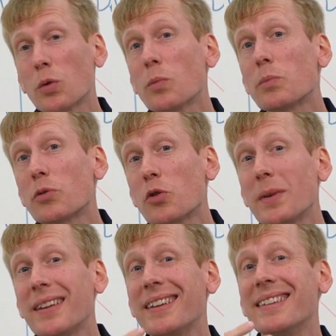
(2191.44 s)
to an
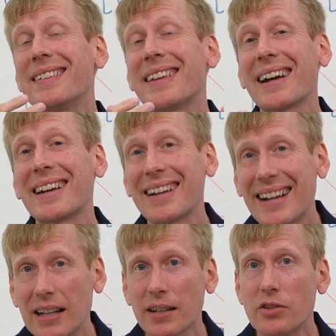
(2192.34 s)
improvement in
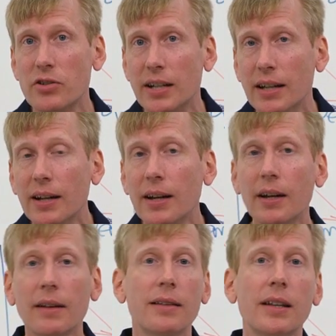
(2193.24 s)
technology,
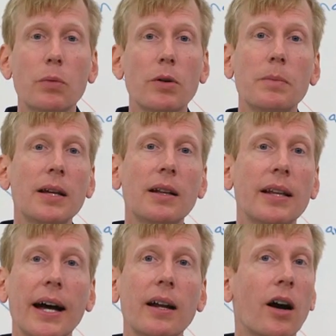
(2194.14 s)
that would mean
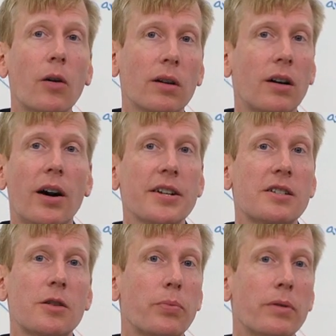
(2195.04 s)
that our
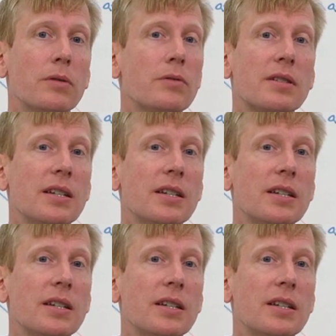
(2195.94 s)
cost to produce